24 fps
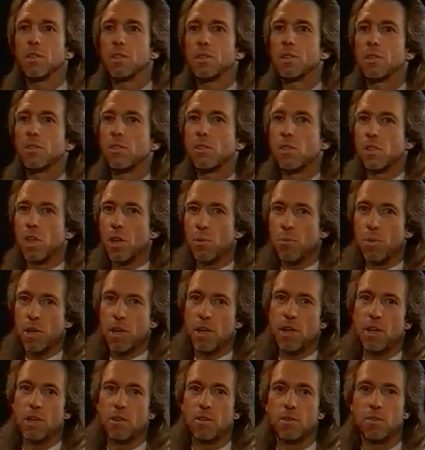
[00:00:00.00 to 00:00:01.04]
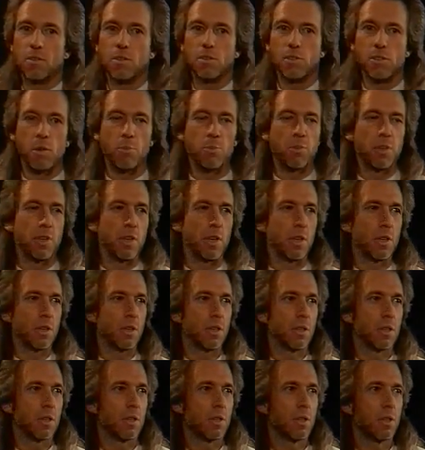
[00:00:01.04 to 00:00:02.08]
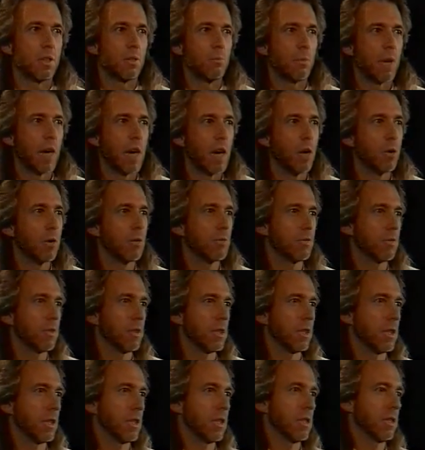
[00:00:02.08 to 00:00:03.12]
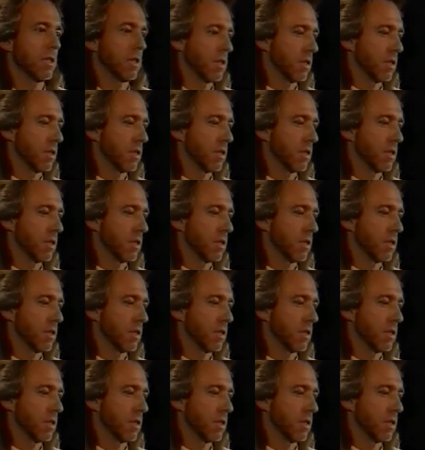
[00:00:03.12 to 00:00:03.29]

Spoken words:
that somehow something powerfully